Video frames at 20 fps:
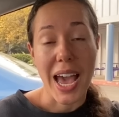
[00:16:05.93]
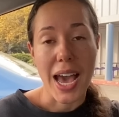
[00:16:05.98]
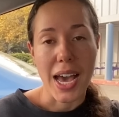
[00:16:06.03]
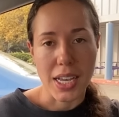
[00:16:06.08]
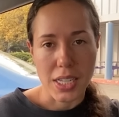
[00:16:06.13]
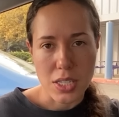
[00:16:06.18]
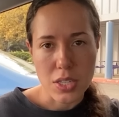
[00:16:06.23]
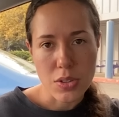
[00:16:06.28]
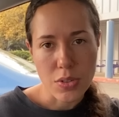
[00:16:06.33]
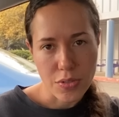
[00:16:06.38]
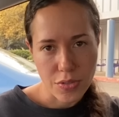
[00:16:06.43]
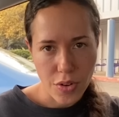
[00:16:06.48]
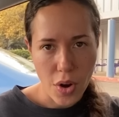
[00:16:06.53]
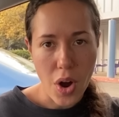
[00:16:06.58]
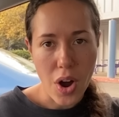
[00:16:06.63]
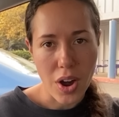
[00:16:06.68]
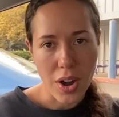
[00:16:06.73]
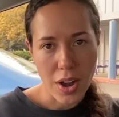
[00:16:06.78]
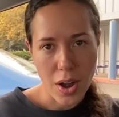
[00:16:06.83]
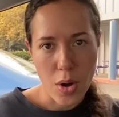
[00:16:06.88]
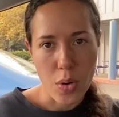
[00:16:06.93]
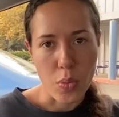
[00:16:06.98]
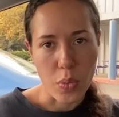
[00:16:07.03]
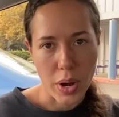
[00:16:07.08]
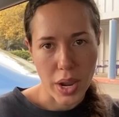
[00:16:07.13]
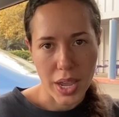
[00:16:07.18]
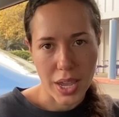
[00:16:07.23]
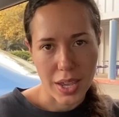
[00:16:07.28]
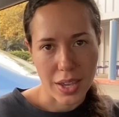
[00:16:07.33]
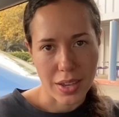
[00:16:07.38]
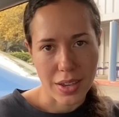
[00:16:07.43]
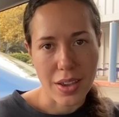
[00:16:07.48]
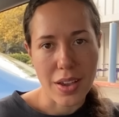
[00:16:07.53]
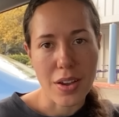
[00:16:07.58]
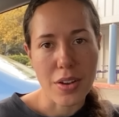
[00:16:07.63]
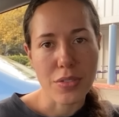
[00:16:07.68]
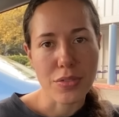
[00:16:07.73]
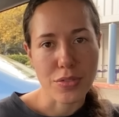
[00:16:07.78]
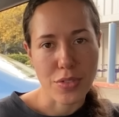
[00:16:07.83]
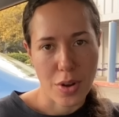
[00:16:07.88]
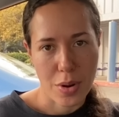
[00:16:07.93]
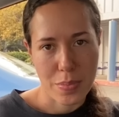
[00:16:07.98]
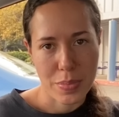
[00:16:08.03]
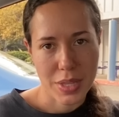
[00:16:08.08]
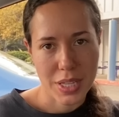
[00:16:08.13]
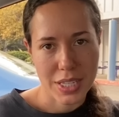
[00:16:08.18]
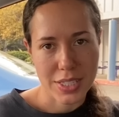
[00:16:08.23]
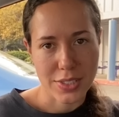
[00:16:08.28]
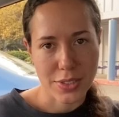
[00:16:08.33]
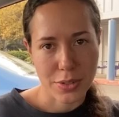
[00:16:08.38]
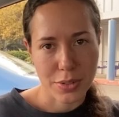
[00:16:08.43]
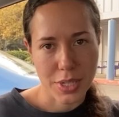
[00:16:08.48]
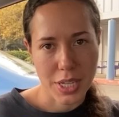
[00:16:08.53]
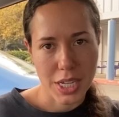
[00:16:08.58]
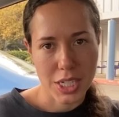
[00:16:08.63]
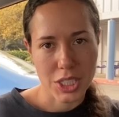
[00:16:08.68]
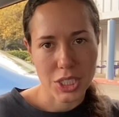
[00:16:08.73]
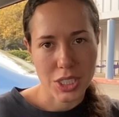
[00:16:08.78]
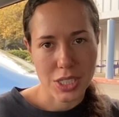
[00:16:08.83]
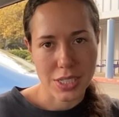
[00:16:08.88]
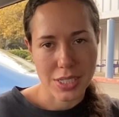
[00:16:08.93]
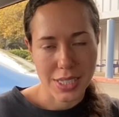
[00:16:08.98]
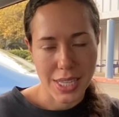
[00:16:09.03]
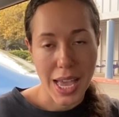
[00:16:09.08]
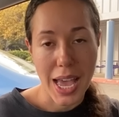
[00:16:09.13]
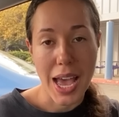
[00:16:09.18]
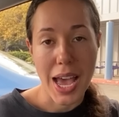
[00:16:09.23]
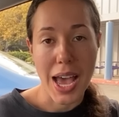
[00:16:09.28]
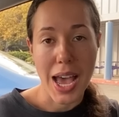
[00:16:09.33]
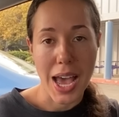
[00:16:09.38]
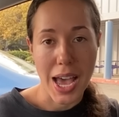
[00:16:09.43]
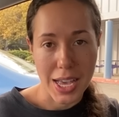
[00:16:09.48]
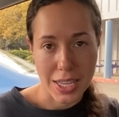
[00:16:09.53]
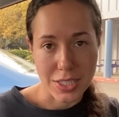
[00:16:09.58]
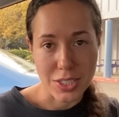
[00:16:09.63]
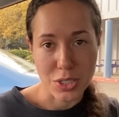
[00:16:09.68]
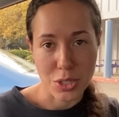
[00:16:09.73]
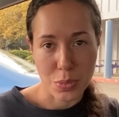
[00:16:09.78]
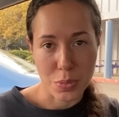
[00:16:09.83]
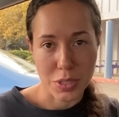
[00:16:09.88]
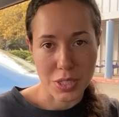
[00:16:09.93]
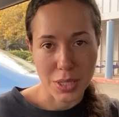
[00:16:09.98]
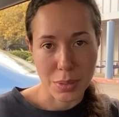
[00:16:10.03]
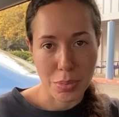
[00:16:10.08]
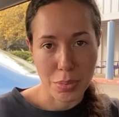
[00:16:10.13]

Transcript: as far away from these locations as humanly